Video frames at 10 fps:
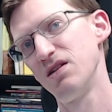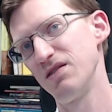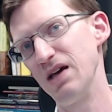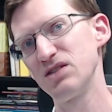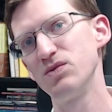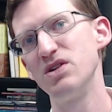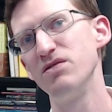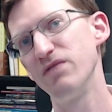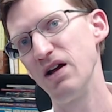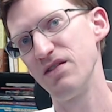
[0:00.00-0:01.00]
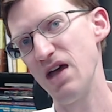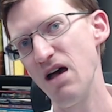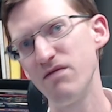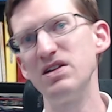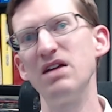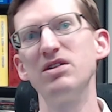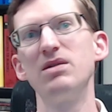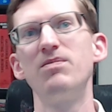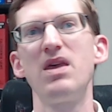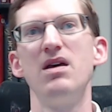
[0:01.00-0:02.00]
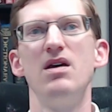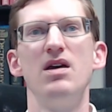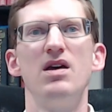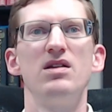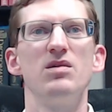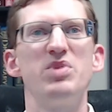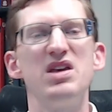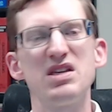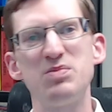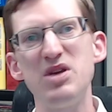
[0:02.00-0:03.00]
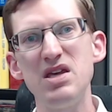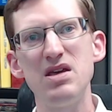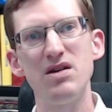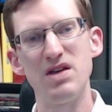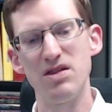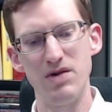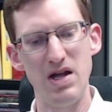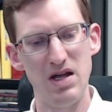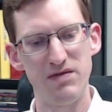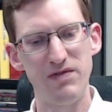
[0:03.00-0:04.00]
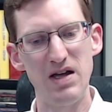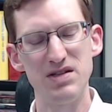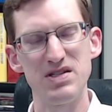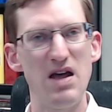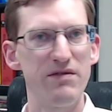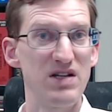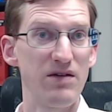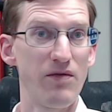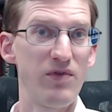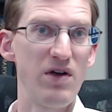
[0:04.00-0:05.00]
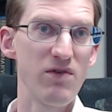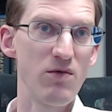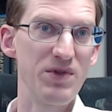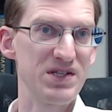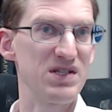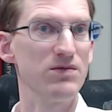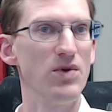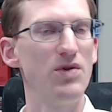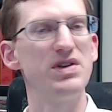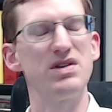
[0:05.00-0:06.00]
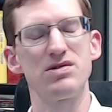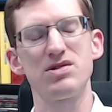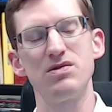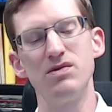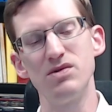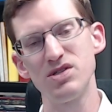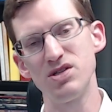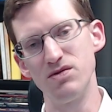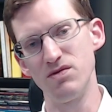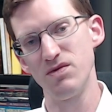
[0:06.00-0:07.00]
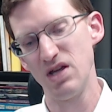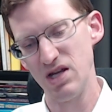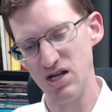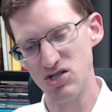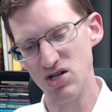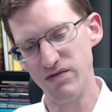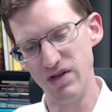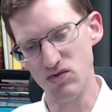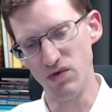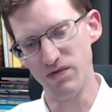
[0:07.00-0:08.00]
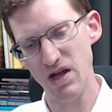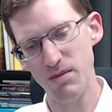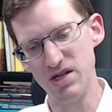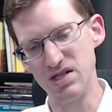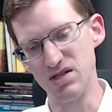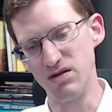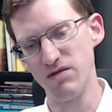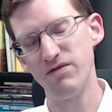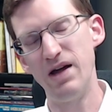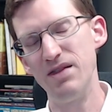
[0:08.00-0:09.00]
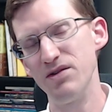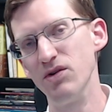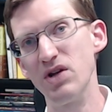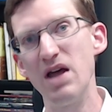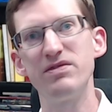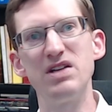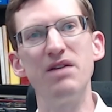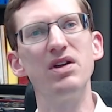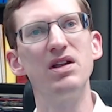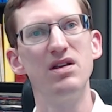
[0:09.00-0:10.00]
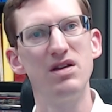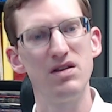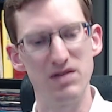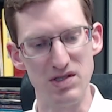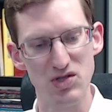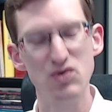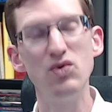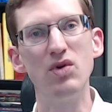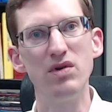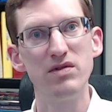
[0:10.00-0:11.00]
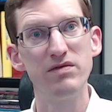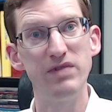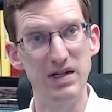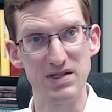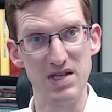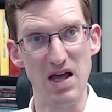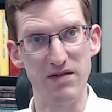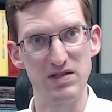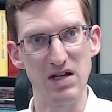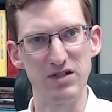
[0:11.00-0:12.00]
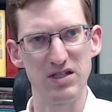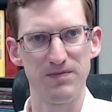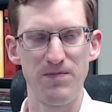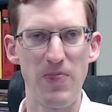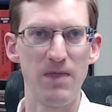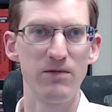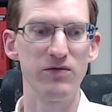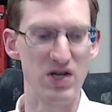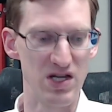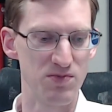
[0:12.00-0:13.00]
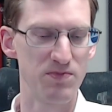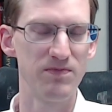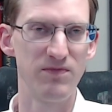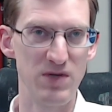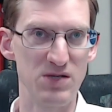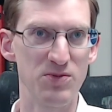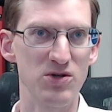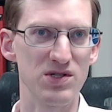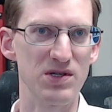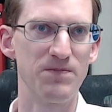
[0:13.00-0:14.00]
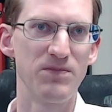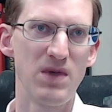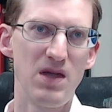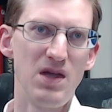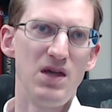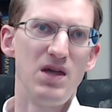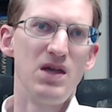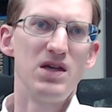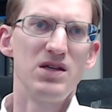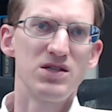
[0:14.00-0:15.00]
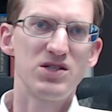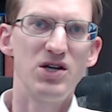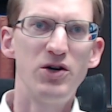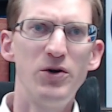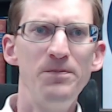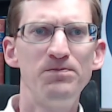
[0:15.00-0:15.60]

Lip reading: That's when you file the affidavit. PSP, on the other hand, files the affidavit for everyone that's enrolled in their school, so each individual family doesn't file their own affidavit. The school files the affidavit for each person. So